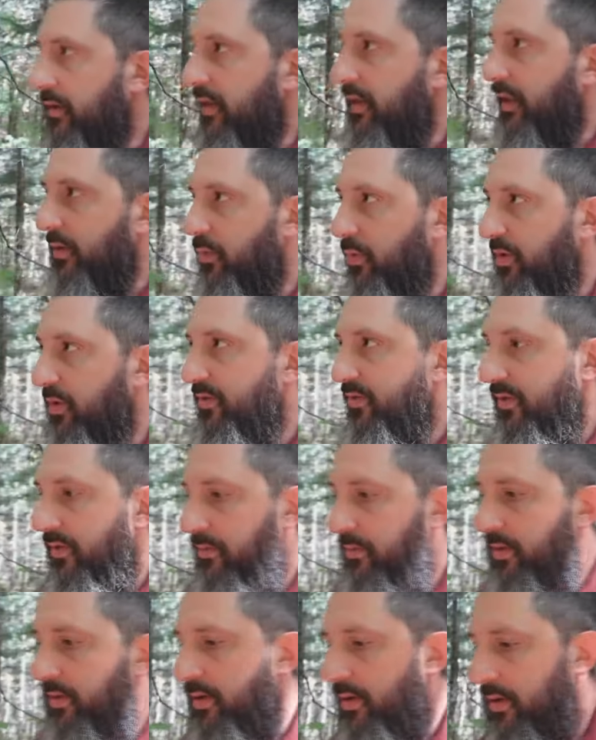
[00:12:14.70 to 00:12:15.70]
than they would
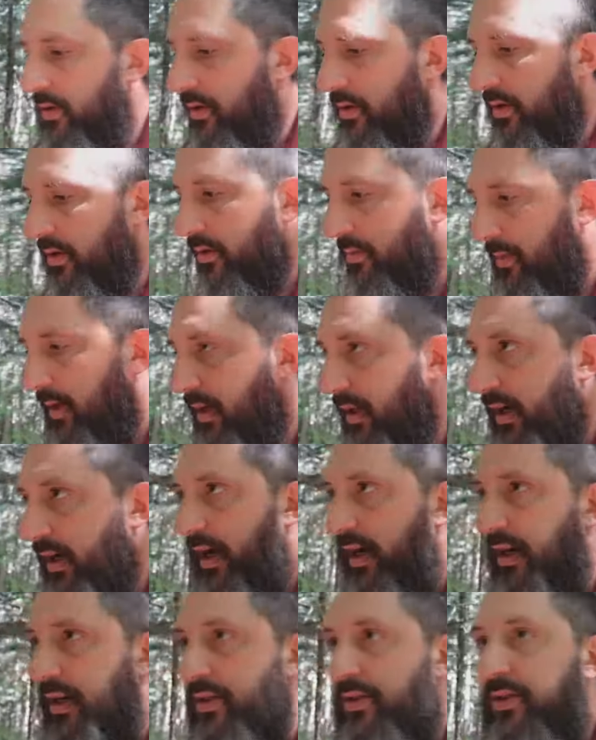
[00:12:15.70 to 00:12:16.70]
from Kamala
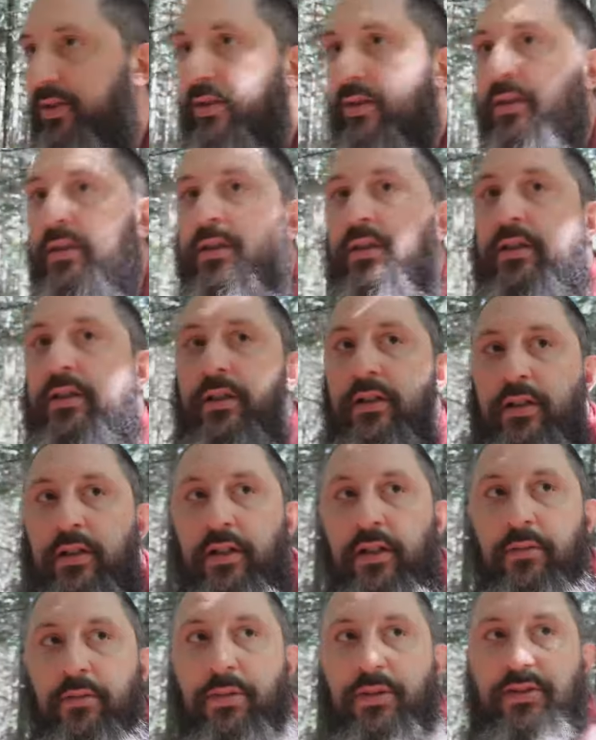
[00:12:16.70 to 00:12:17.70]
Harris.
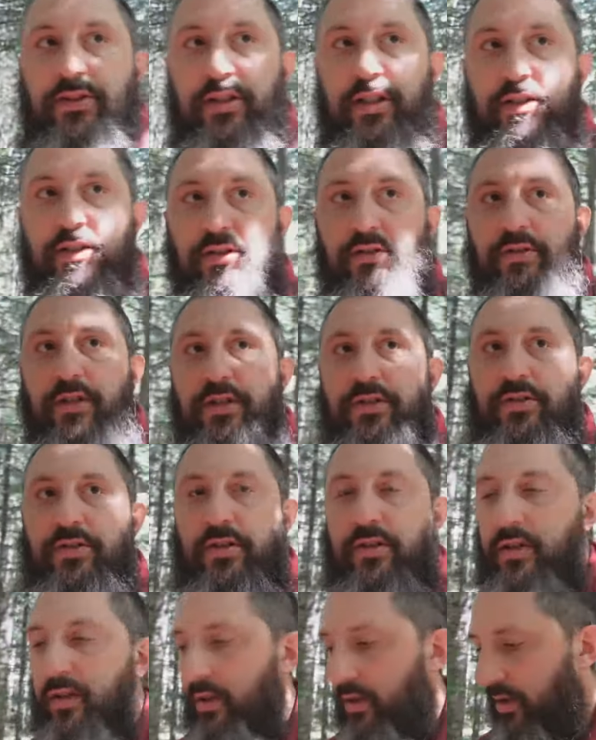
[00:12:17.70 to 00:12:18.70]
But see, as a
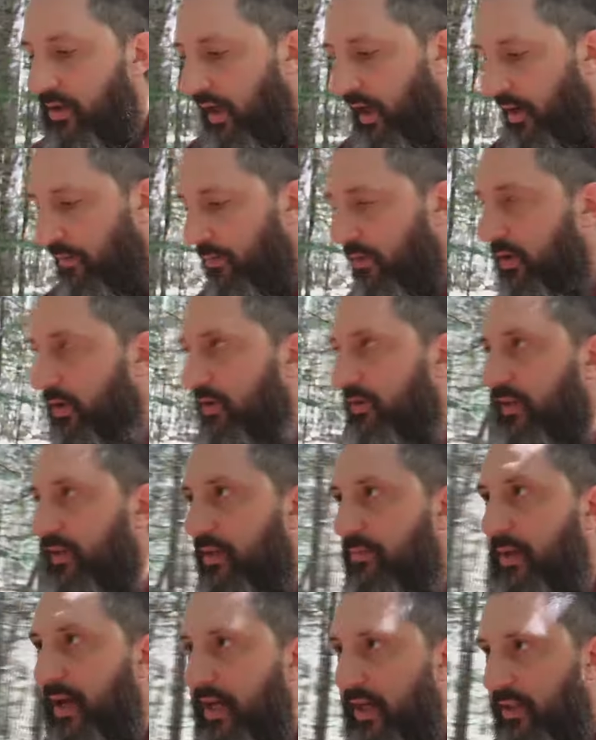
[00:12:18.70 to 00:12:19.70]
Christian, I'm going to
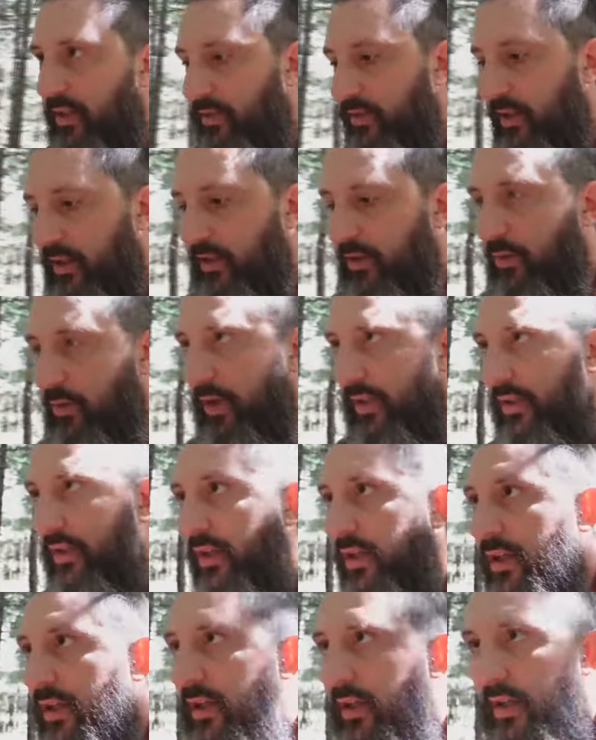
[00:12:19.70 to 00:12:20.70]
stand back and say, you know what?
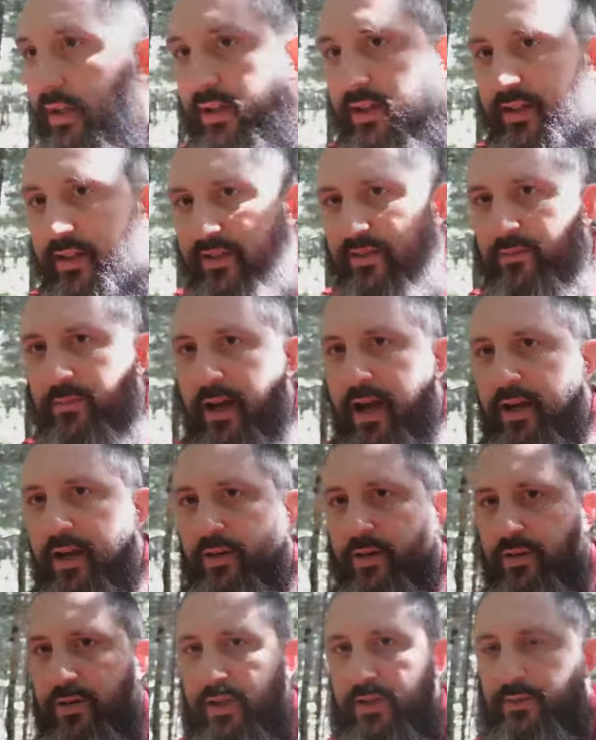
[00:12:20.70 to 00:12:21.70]
Doesn't
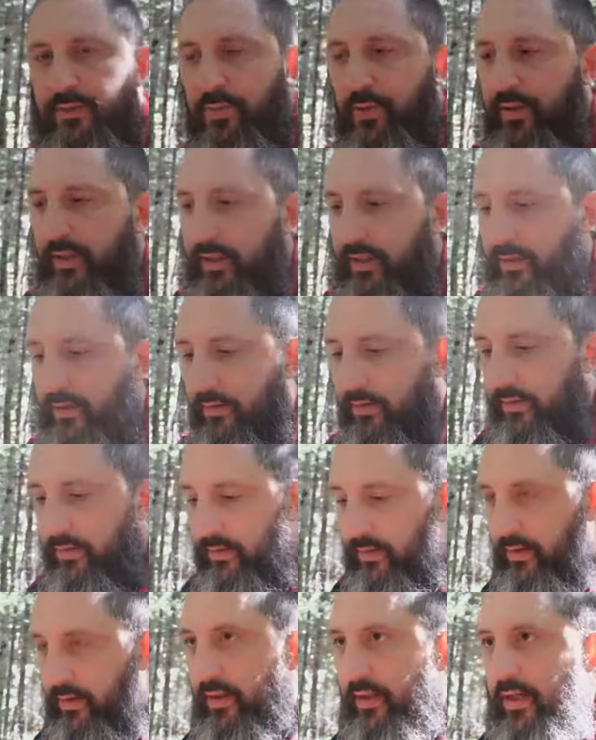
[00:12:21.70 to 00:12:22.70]
matter who gets put in.
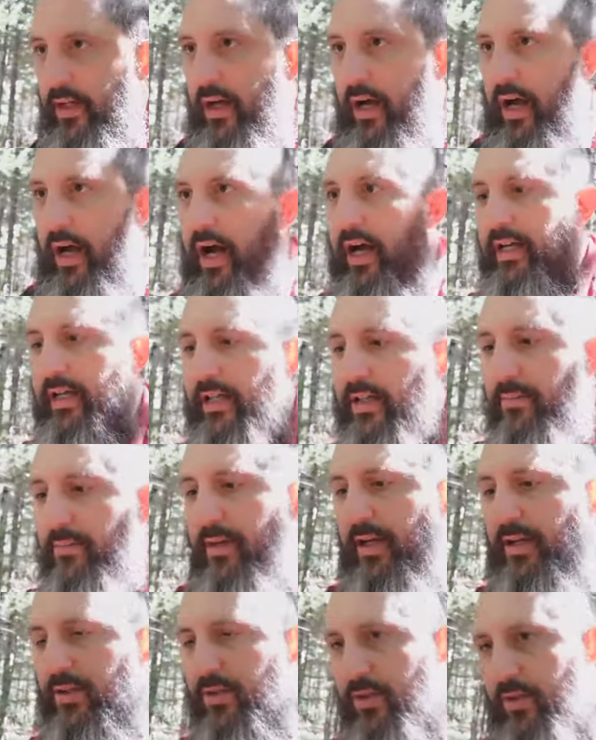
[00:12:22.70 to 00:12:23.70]
I need to
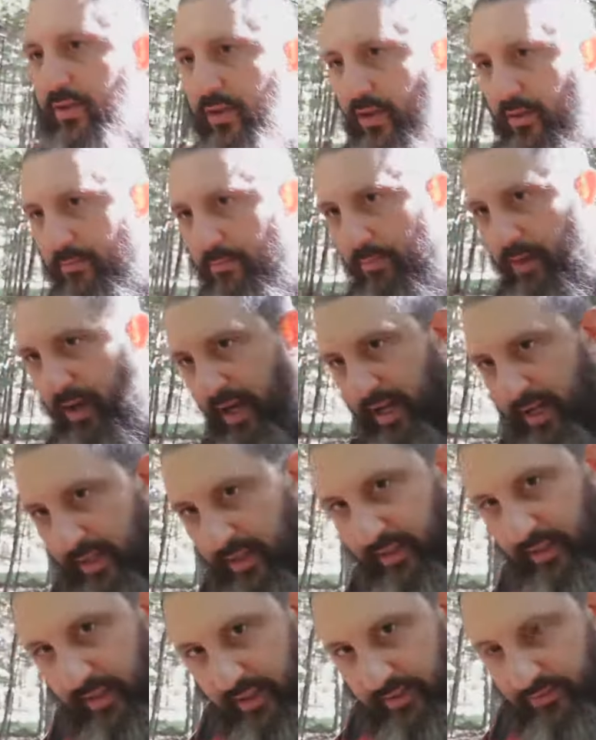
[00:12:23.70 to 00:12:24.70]
make sure that
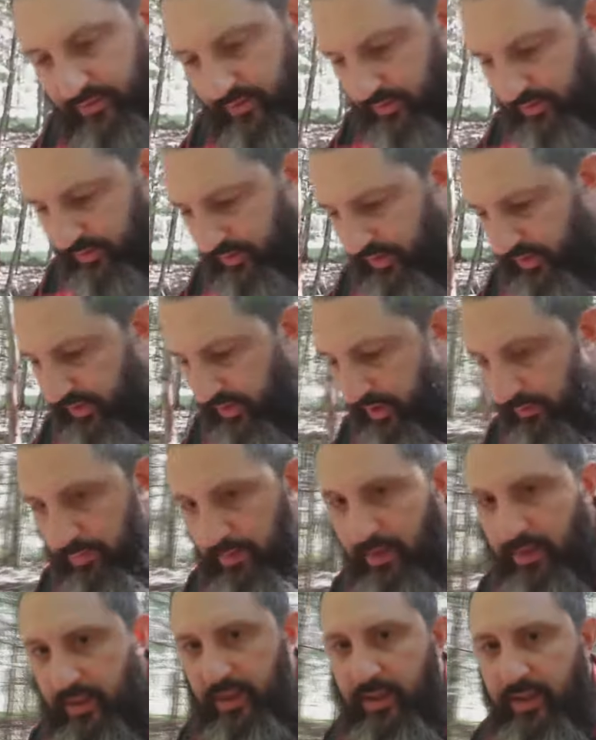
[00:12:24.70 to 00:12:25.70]
my life is cleaned up,
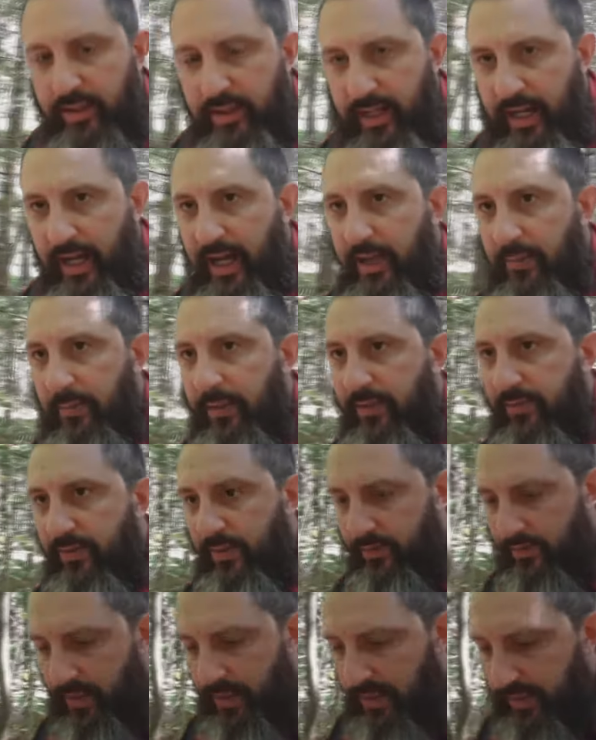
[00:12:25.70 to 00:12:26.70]
that I am
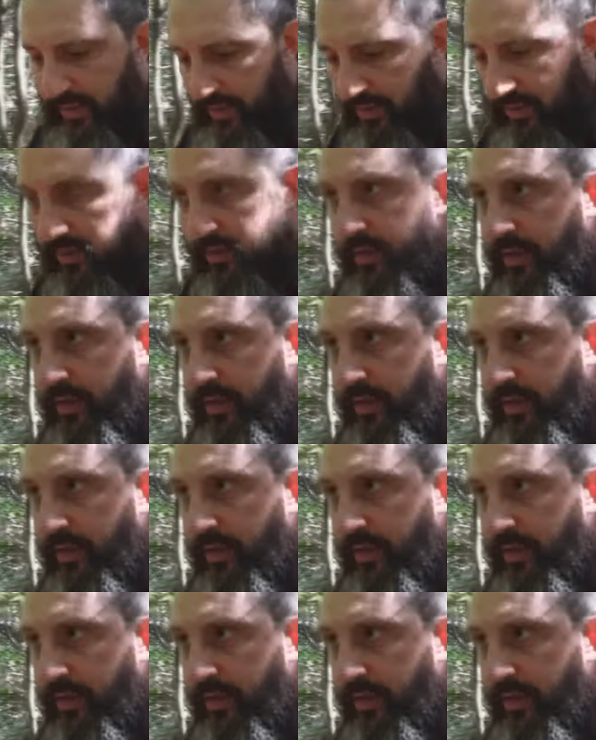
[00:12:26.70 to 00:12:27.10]
living right,